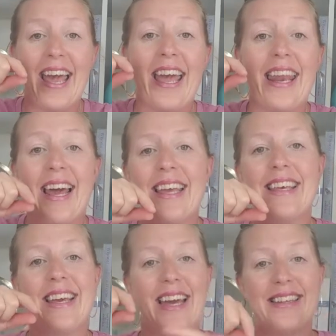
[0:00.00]
and I
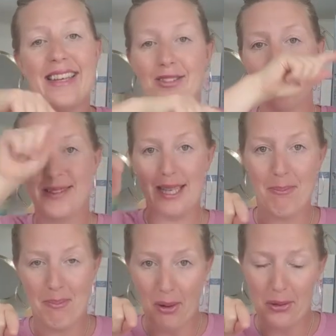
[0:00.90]
get at the
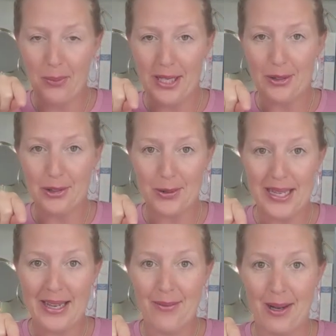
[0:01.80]
same point where the
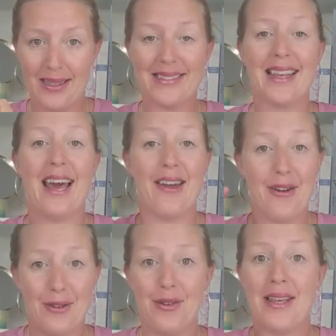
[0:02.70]
tree was, and I
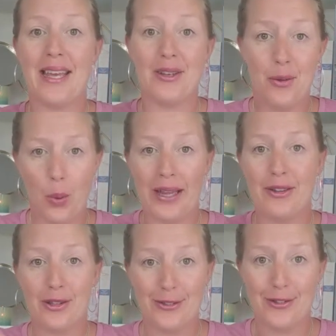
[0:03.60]
heard again, go
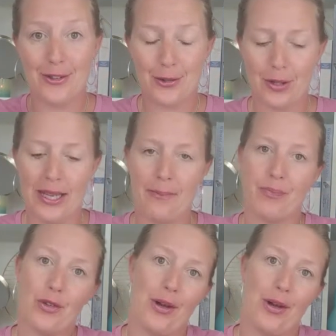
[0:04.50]
and touch the tree.